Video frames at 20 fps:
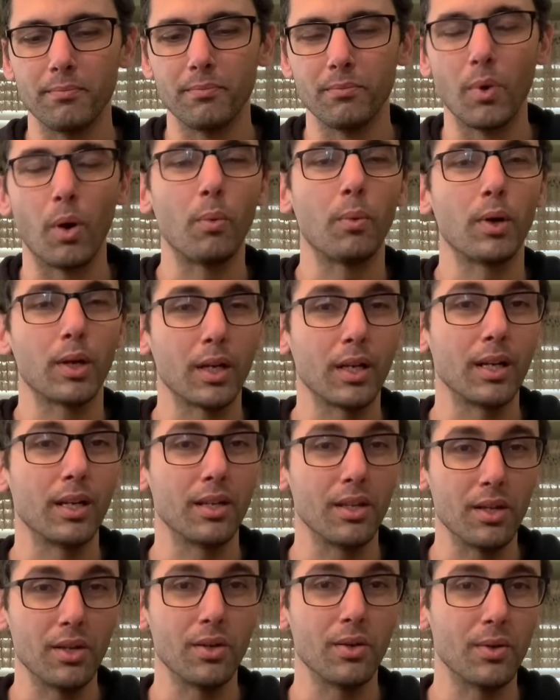we're gonna
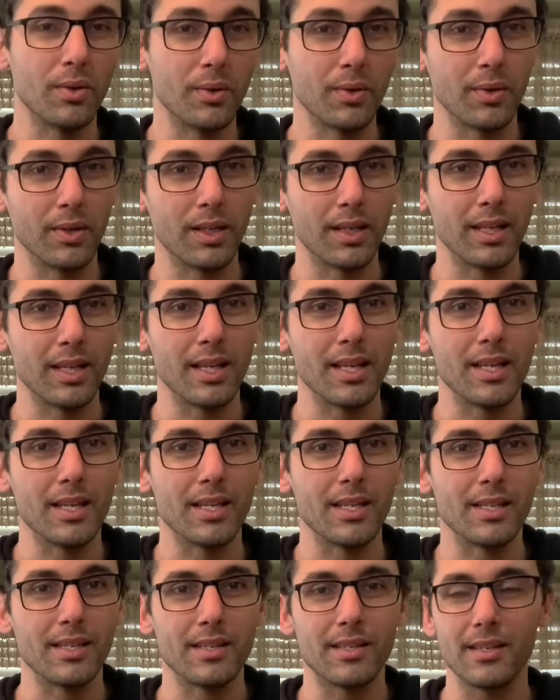do
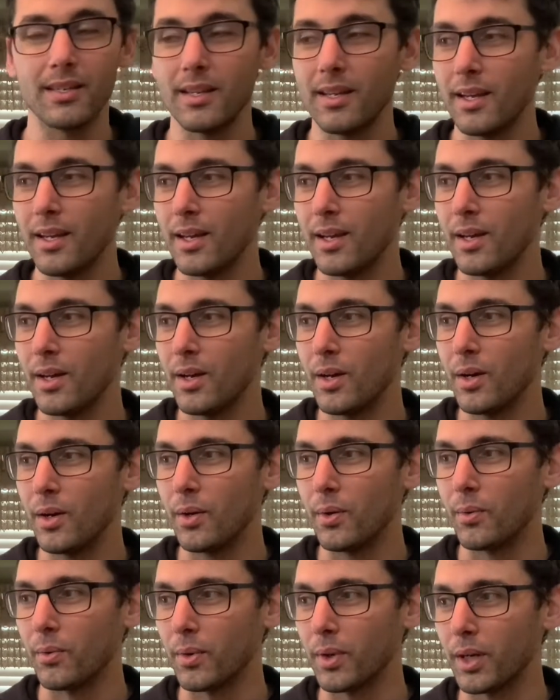is
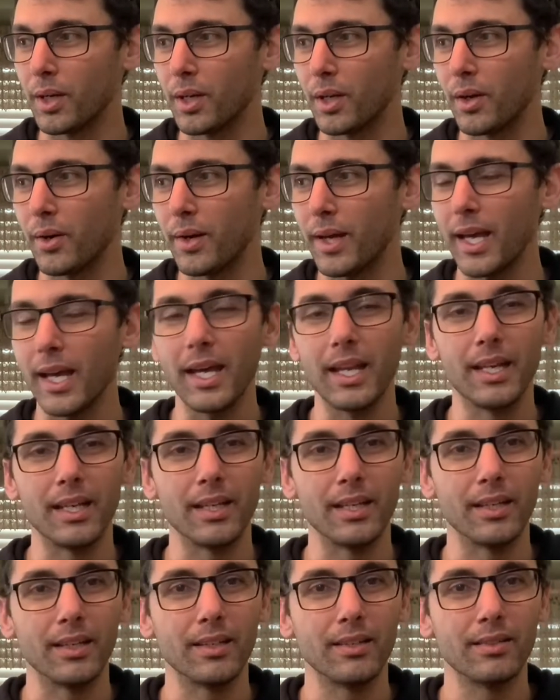we're gonna go ahead and
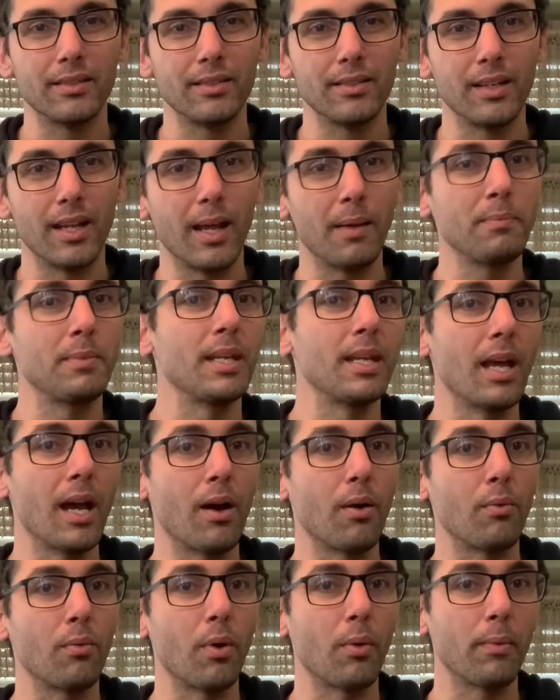empty out
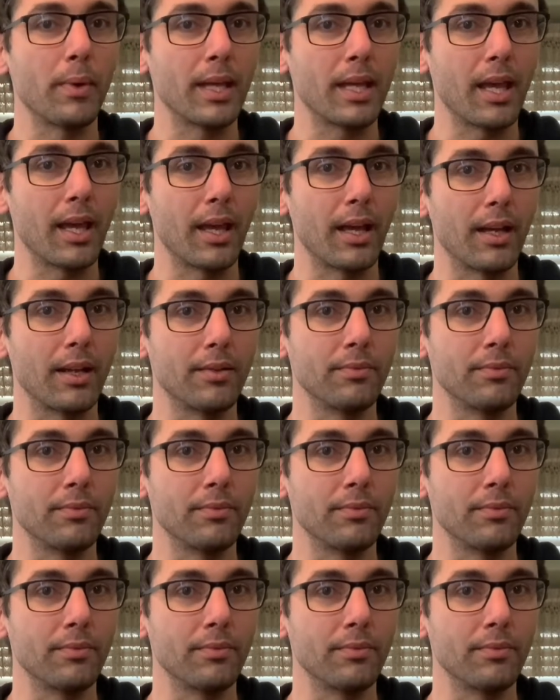what we can,